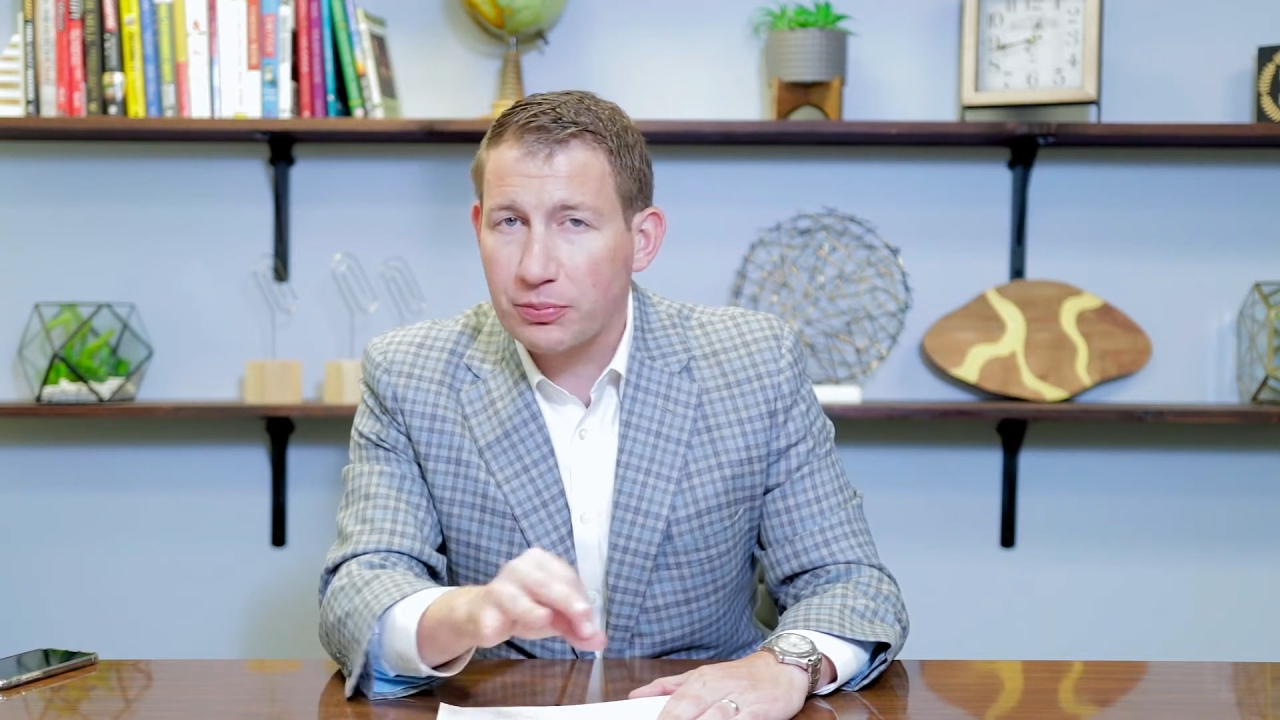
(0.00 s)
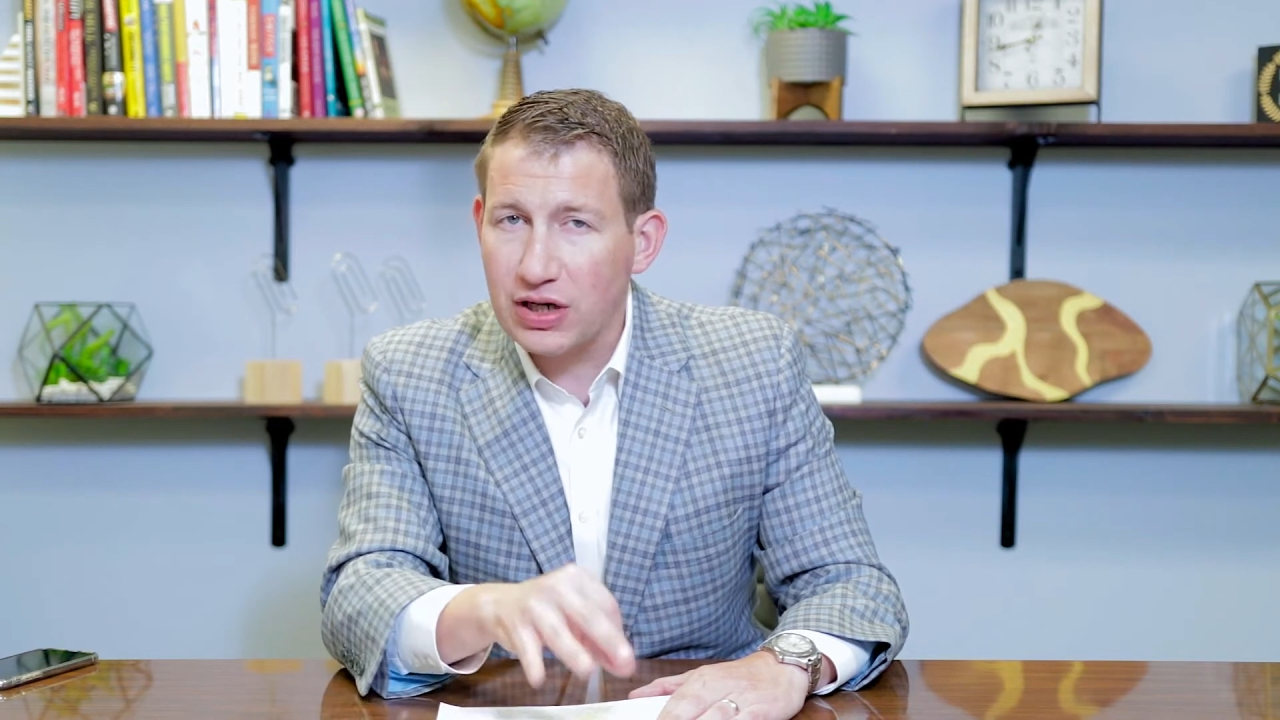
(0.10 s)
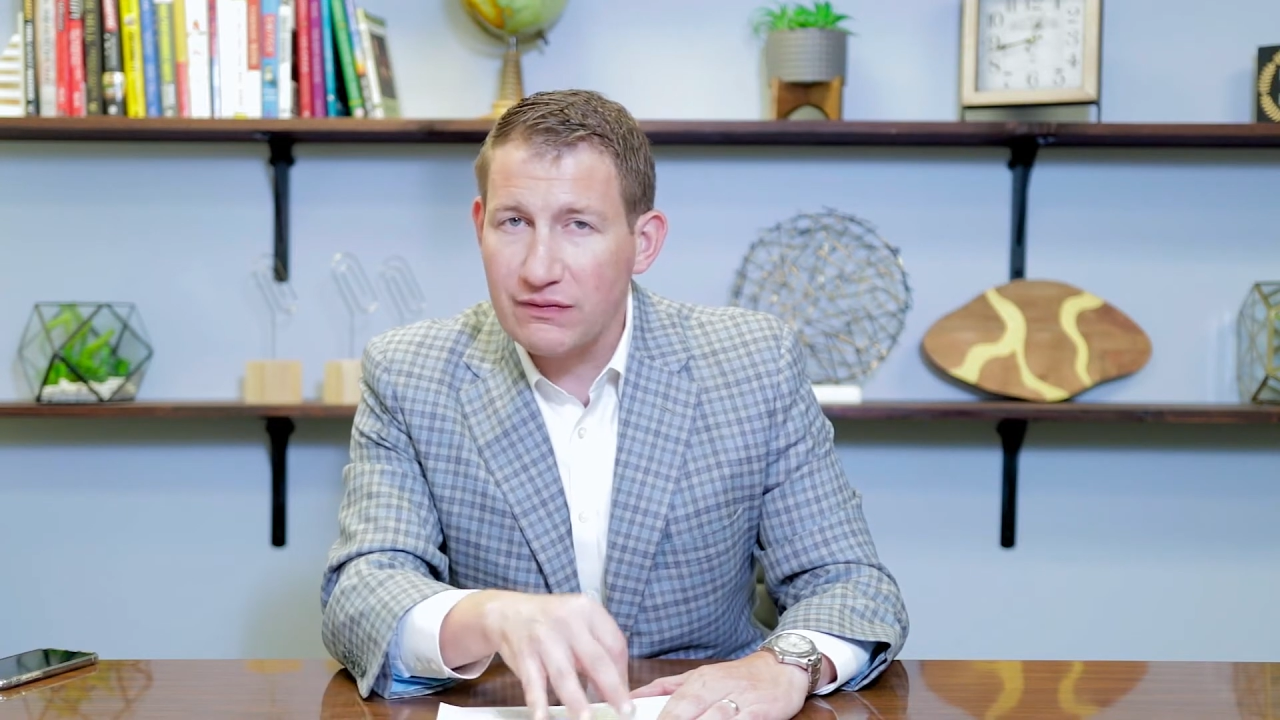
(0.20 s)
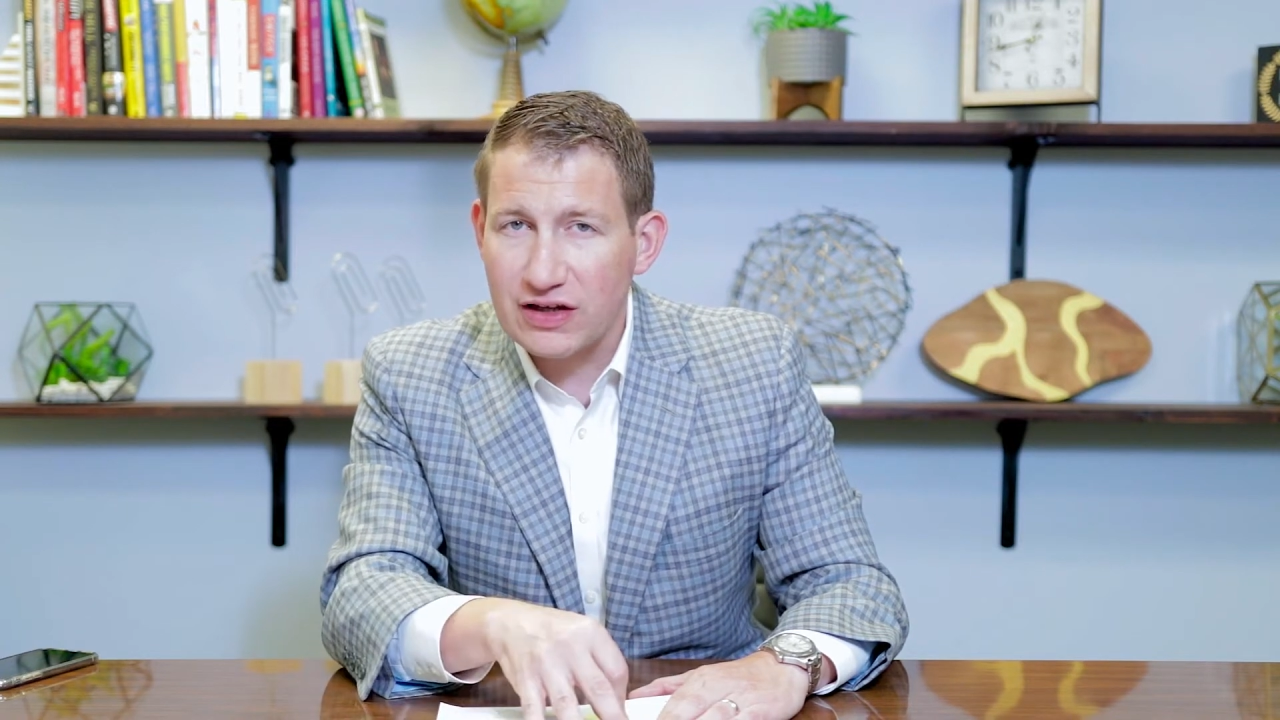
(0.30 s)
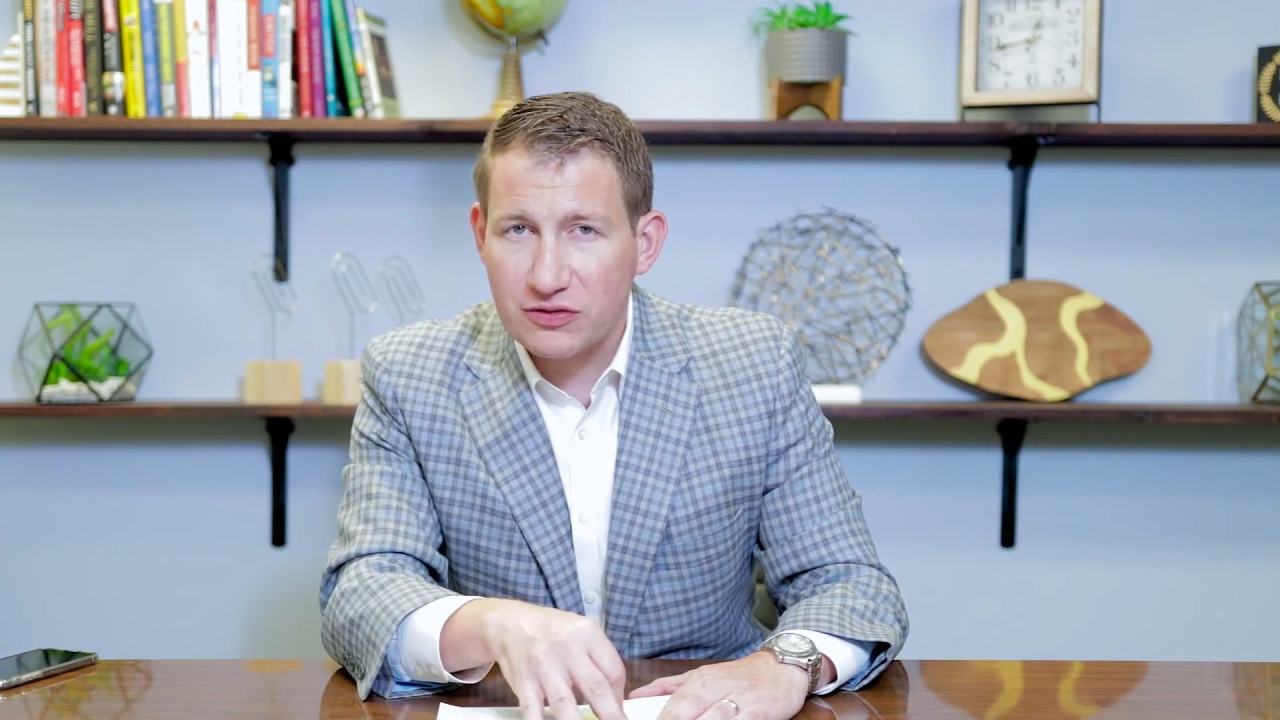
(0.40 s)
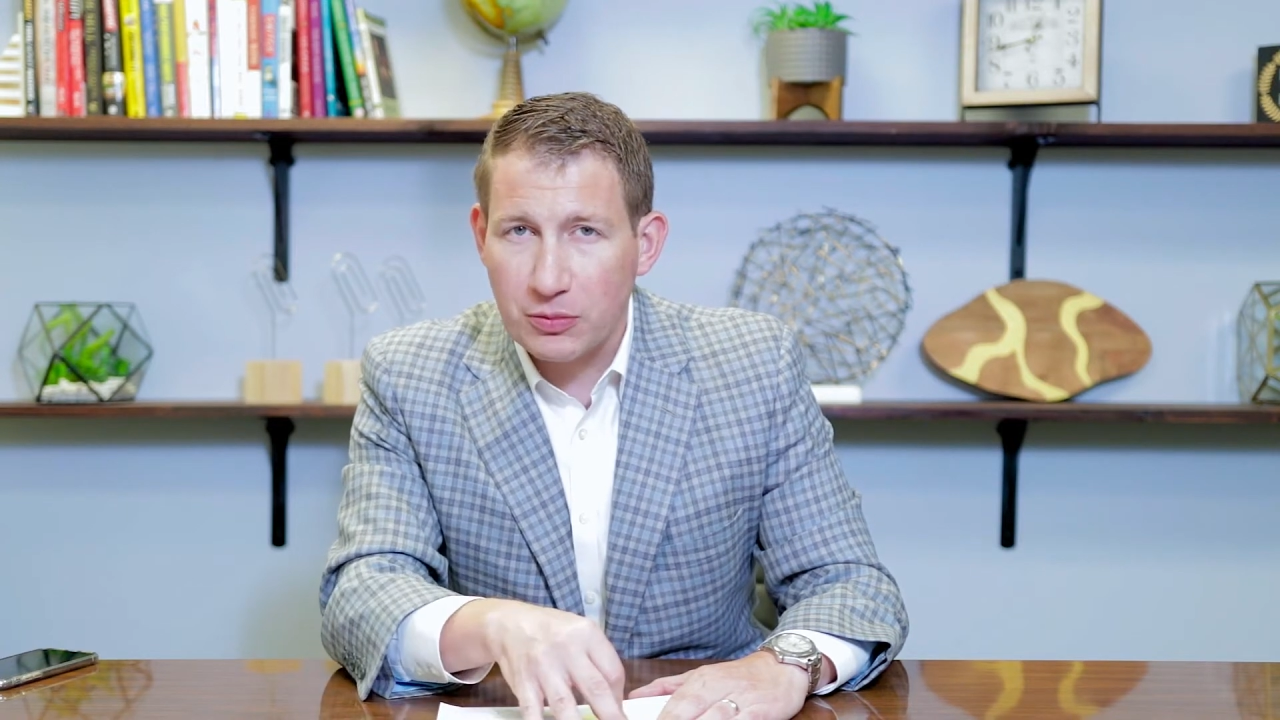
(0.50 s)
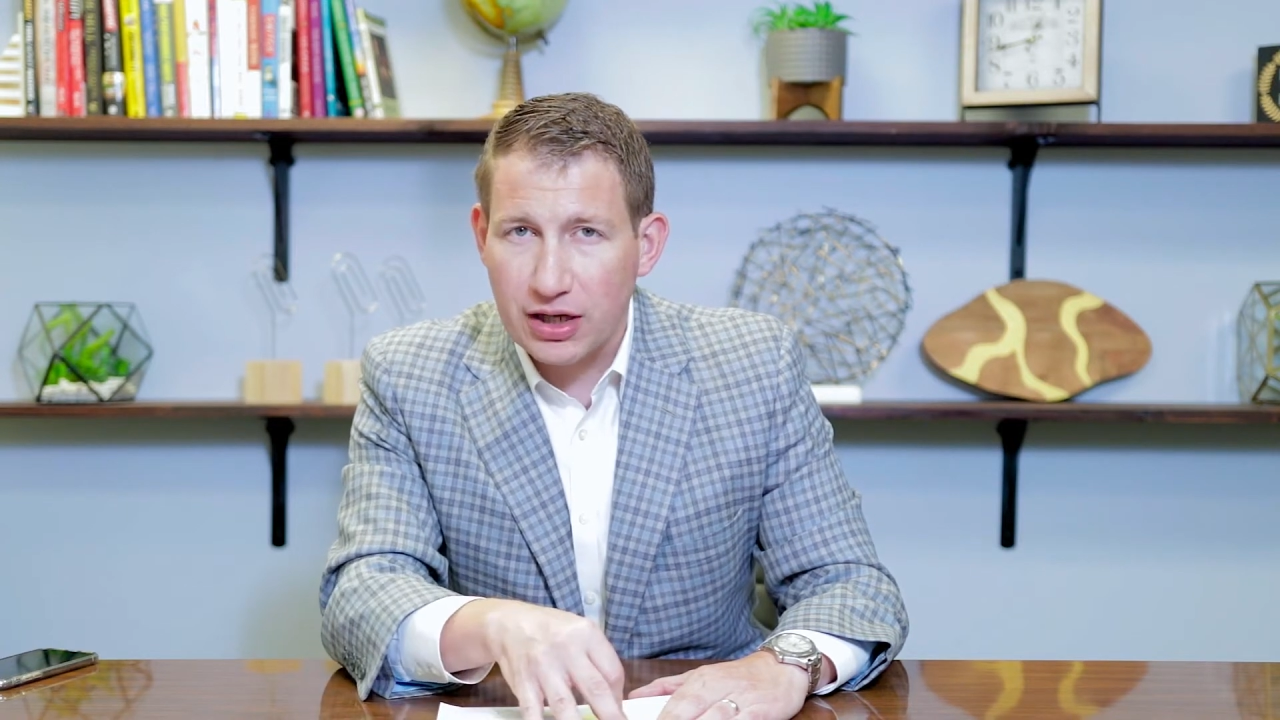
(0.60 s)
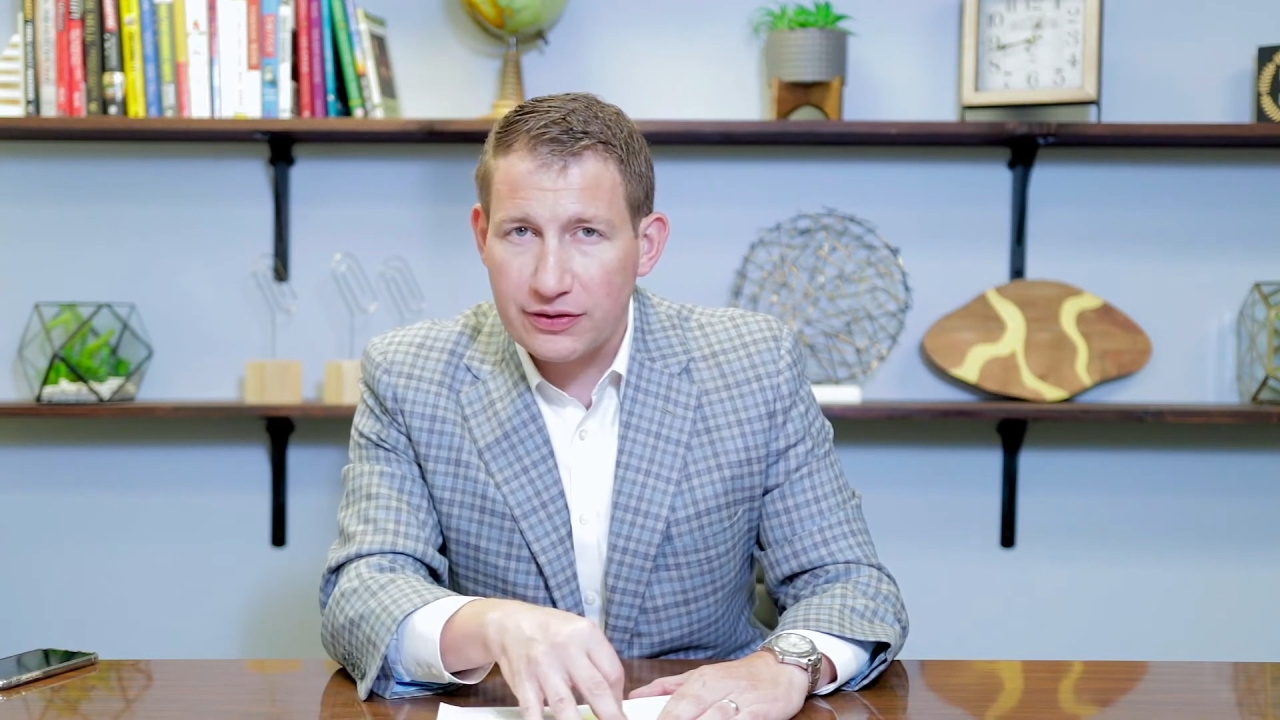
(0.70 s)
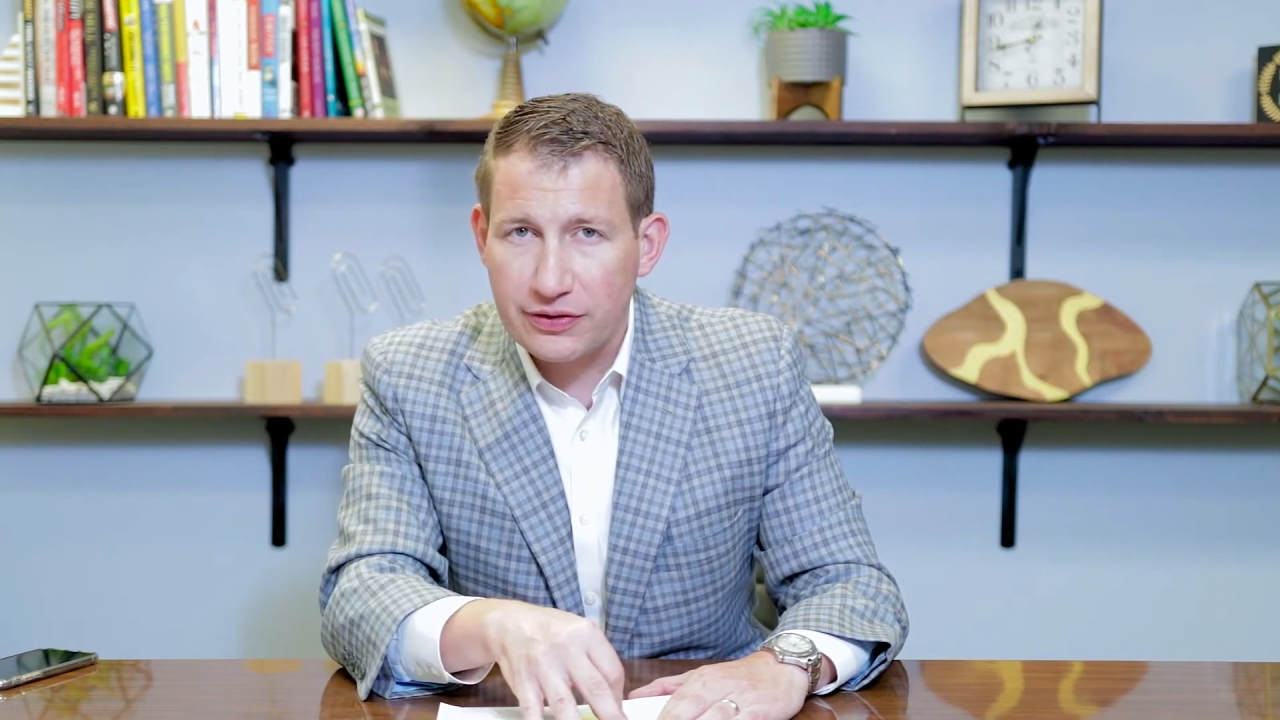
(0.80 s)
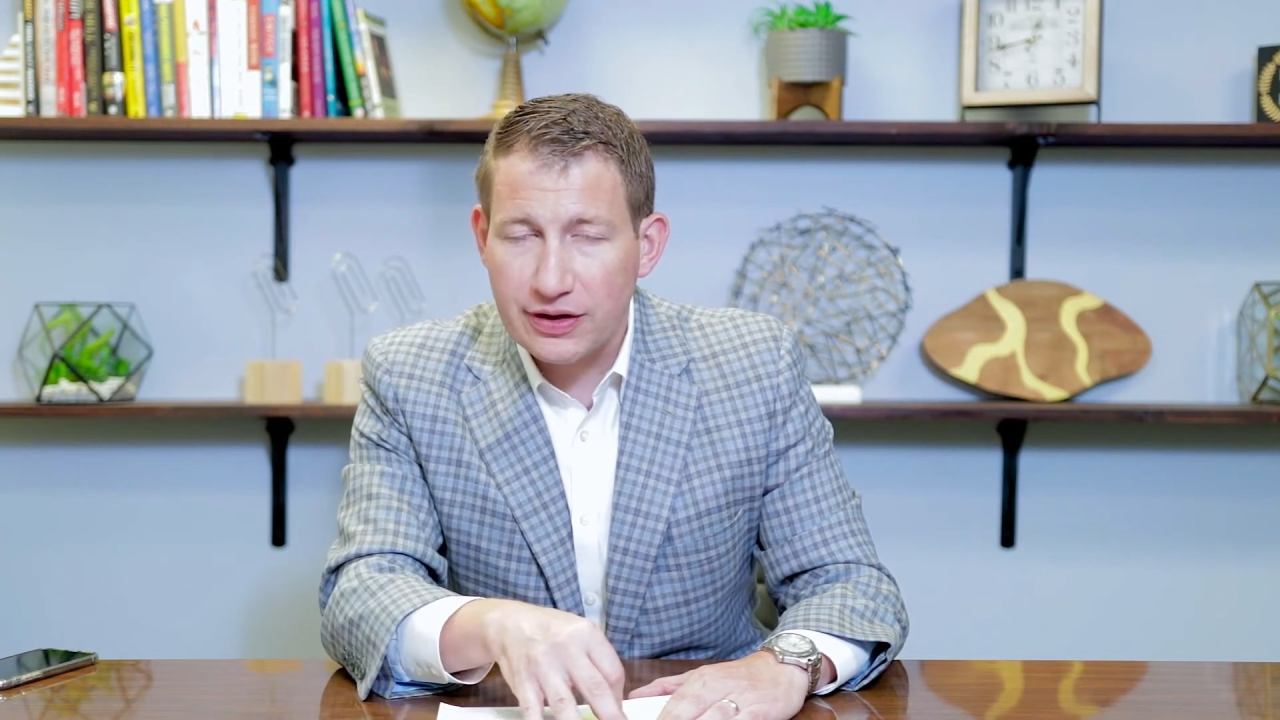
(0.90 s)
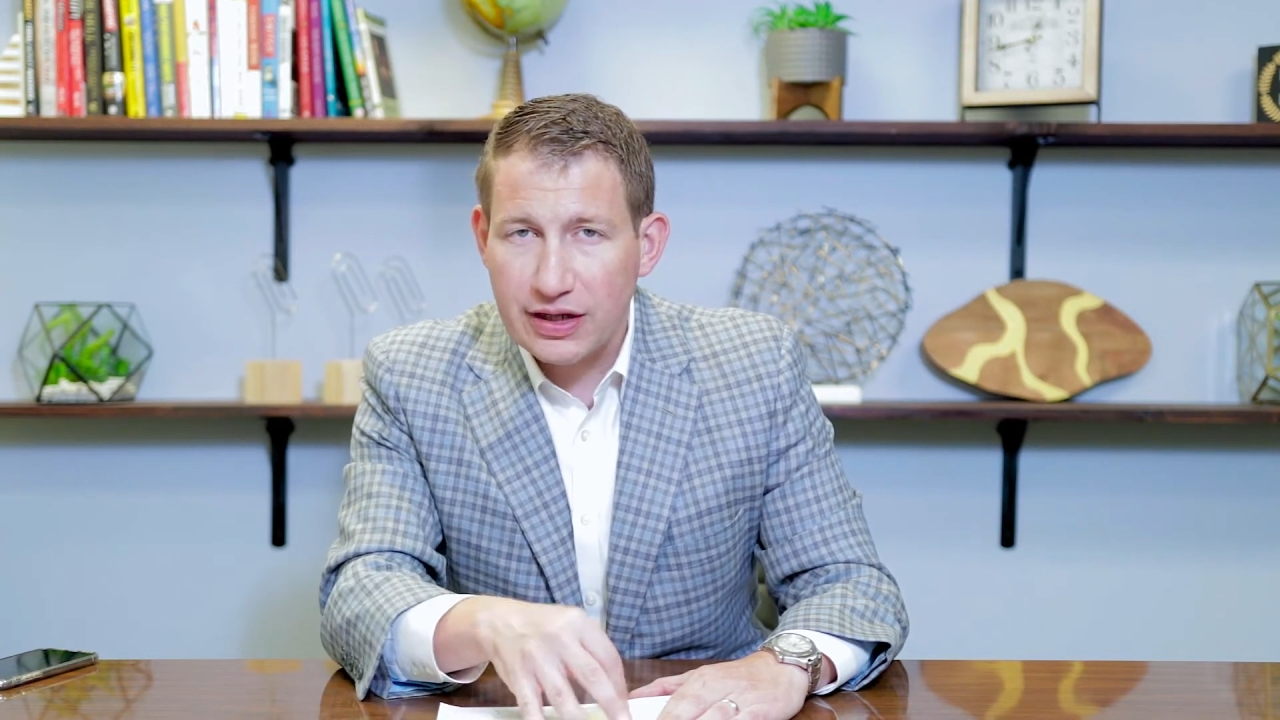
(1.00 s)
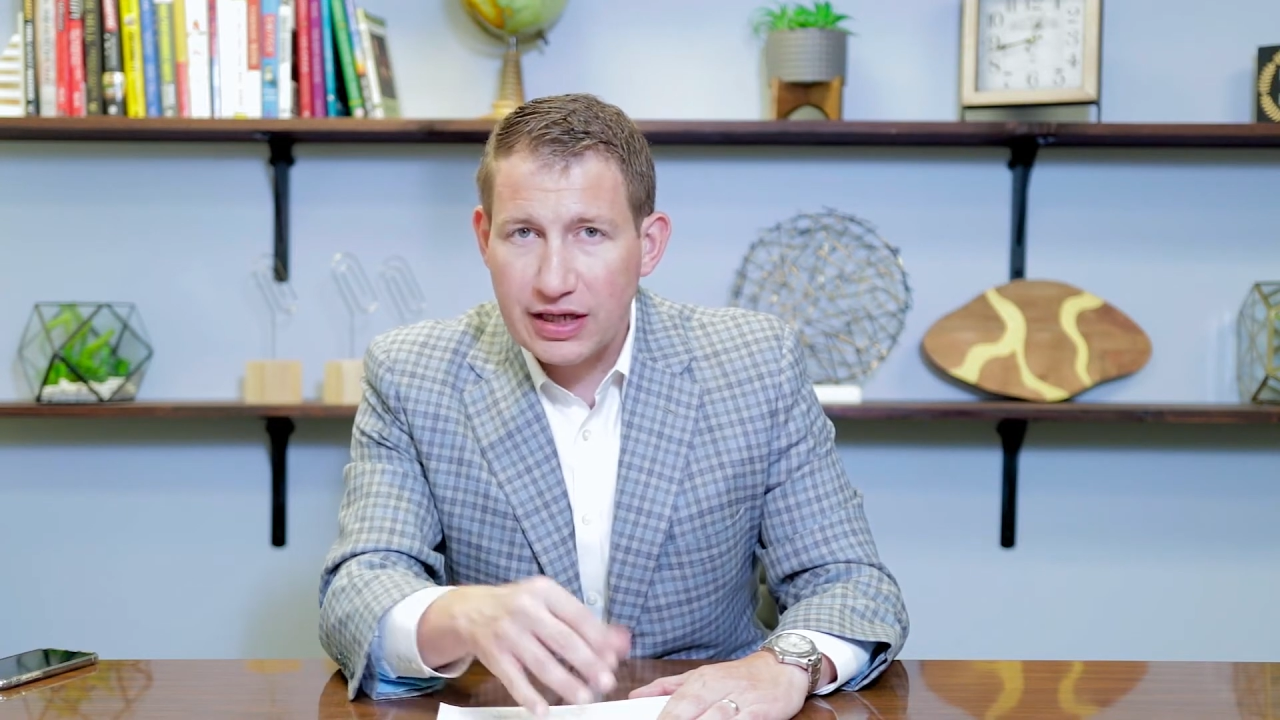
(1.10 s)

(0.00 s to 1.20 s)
previous month